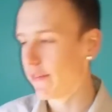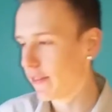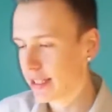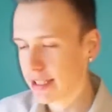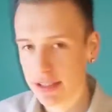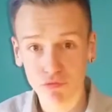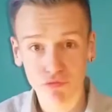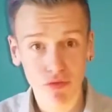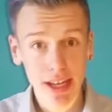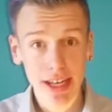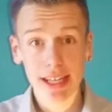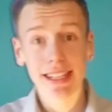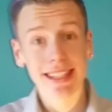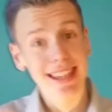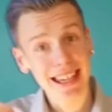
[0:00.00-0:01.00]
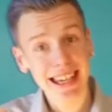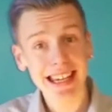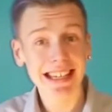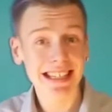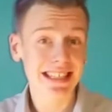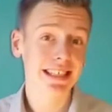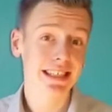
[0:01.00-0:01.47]
It's really the
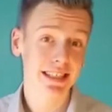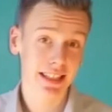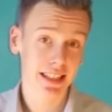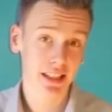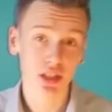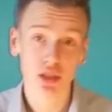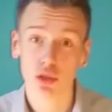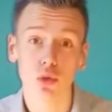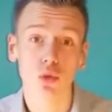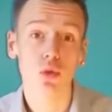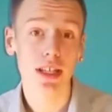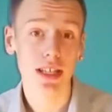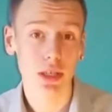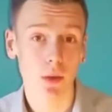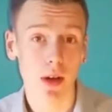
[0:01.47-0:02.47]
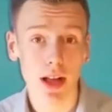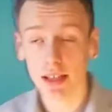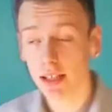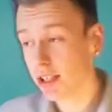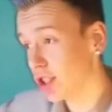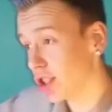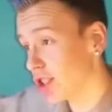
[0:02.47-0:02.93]
easiest thing to do as
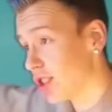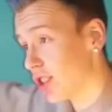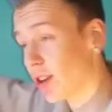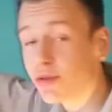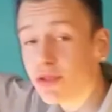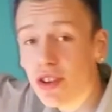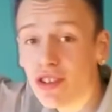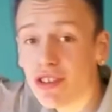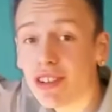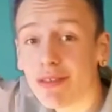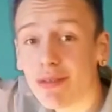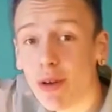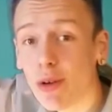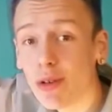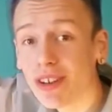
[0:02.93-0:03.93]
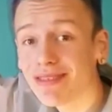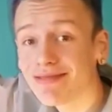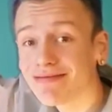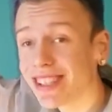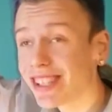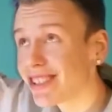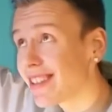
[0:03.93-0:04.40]
well. You just you know, turn your fork
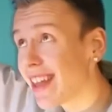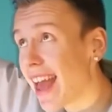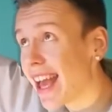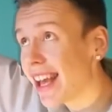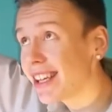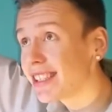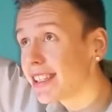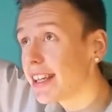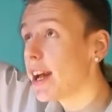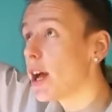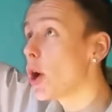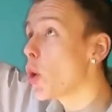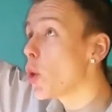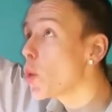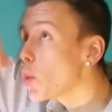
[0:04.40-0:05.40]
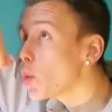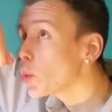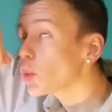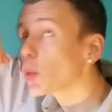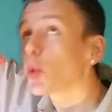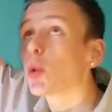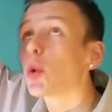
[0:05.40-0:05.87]
and it's there.
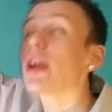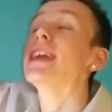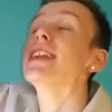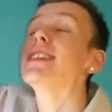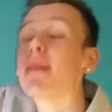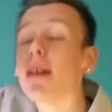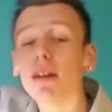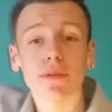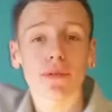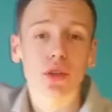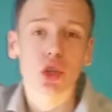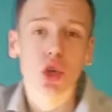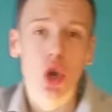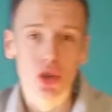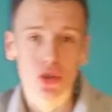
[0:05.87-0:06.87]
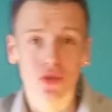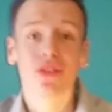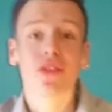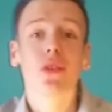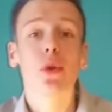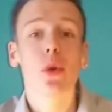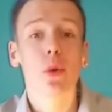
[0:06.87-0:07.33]
mouth, gone,
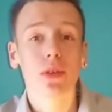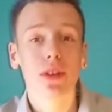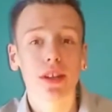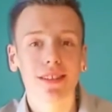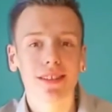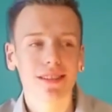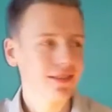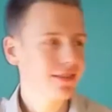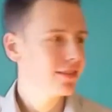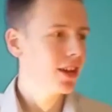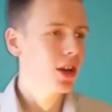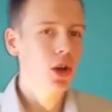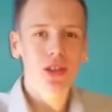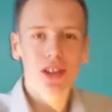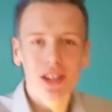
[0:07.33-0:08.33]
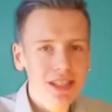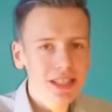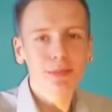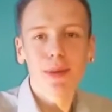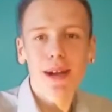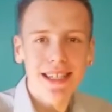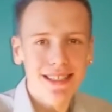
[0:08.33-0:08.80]
sorted. No, not these
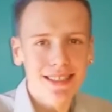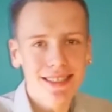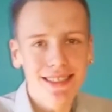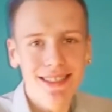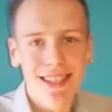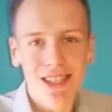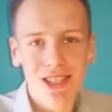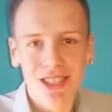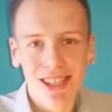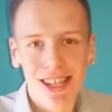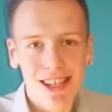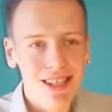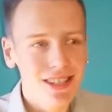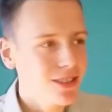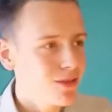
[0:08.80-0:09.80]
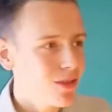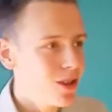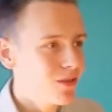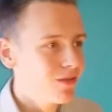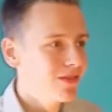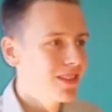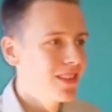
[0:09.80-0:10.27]
bastards. They're just like, you know
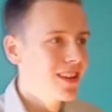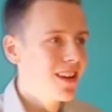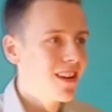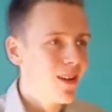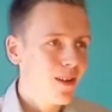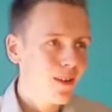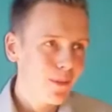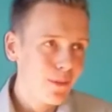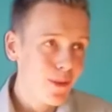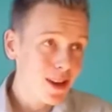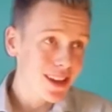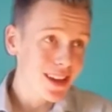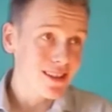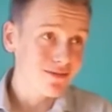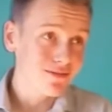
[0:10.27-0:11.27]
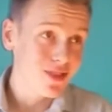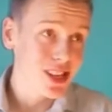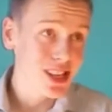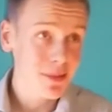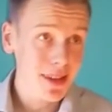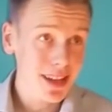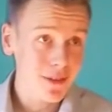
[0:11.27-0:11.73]
what? fuck it, we're
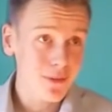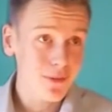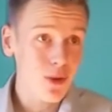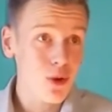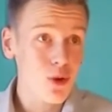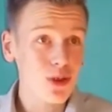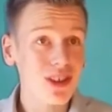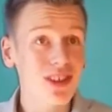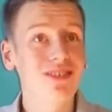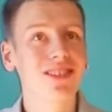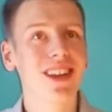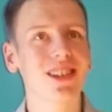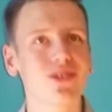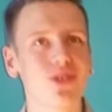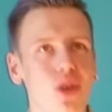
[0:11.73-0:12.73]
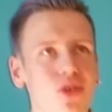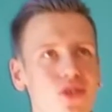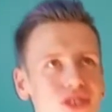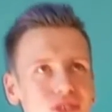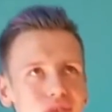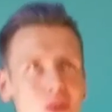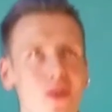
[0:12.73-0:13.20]
gonna make a fork that
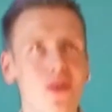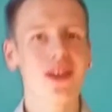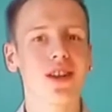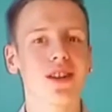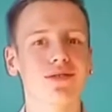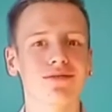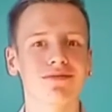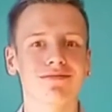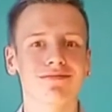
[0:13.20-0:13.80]
tunes for you.